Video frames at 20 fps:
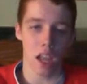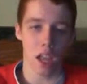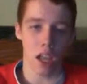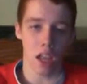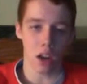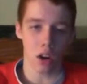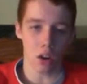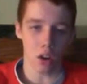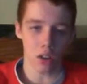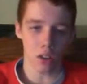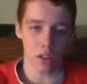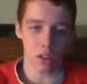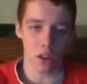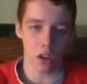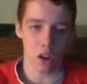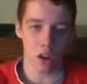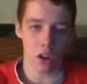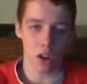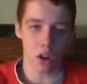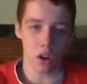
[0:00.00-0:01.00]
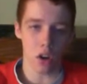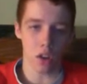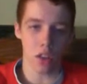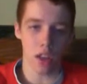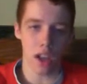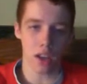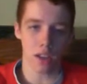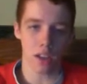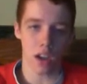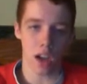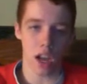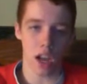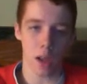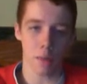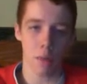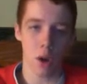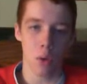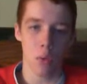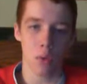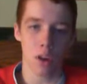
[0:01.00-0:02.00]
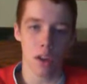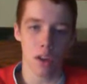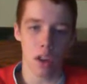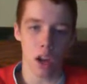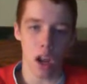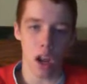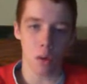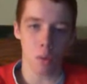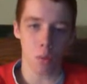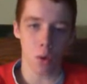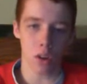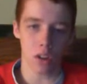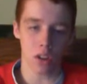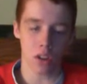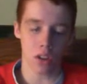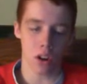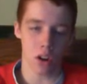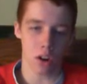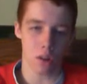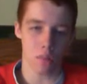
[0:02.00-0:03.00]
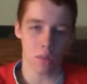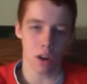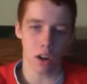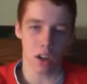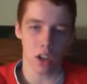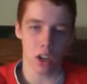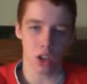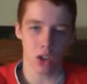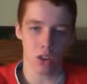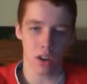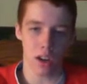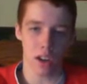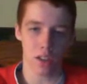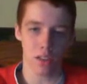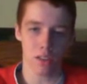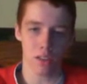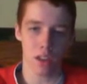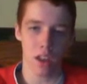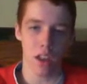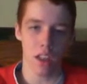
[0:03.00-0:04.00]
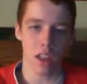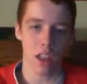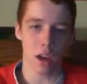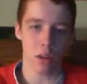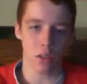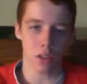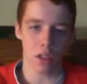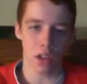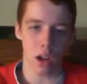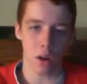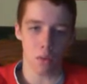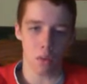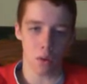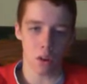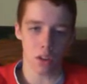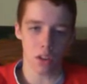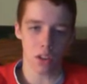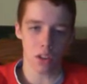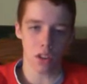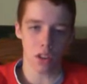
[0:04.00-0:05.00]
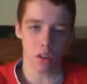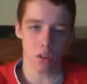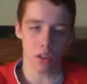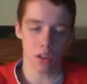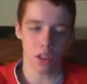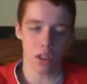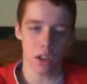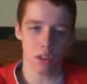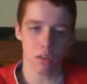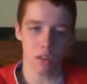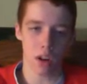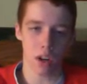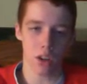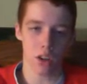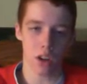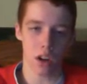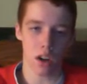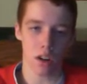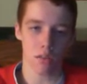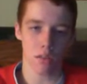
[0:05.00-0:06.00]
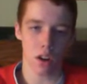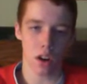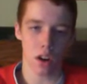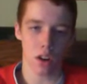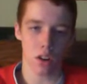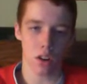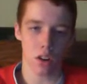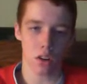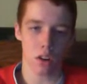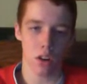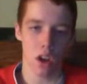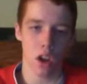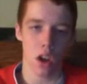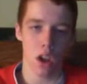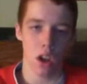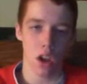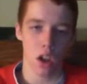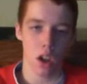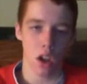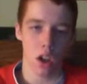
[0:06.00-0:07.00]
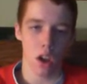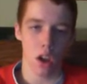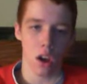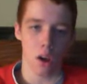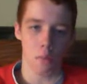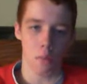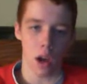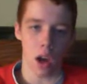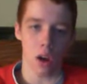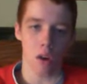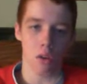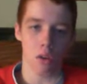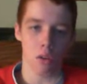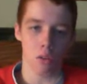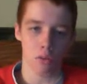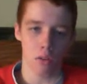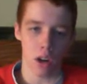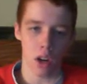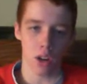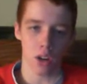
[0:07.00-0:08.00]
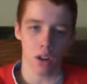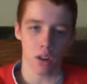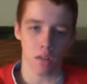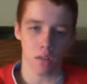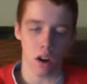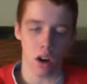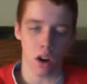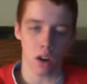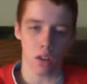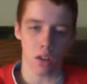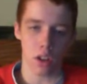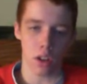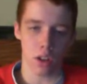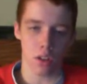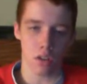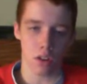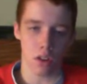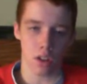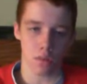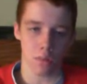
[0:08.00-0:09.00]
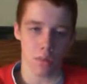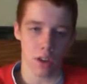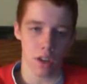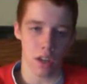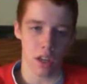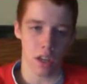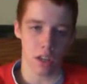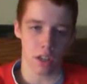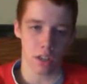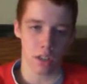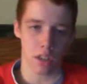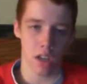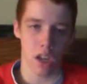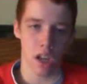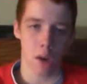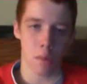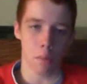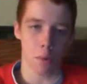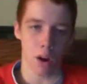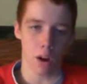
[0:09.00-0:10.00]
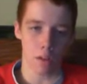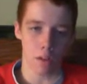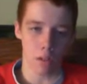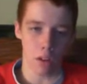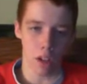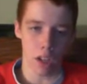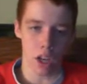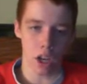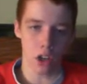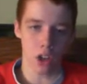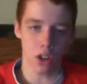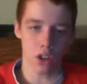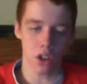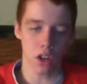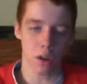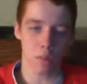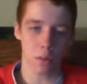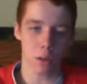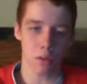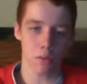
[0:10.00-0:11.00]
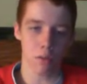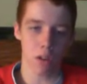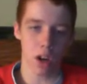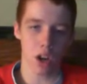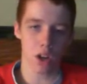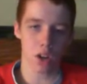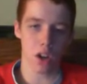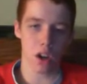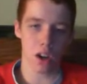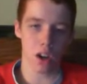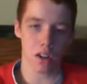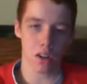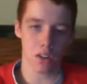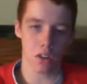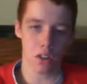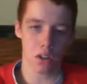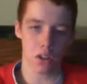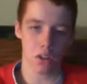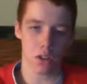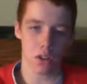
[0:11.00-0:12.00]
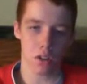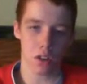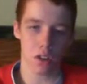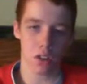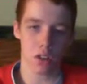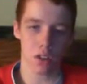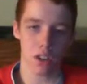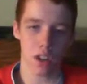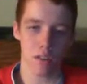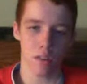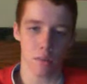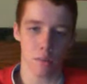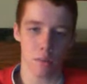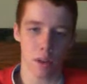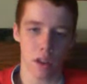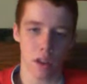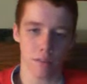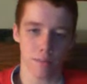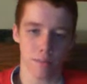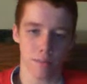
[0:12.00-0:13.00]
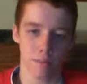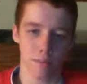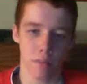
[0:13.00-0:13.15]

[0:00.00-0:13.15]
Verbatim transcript: in all, in all that time, we did not once talk about any trades. That was not one single thing Rajon Rondo about Rajon Rondo that crossed my desk. My relationship with Rajon is as strong as it's ever been.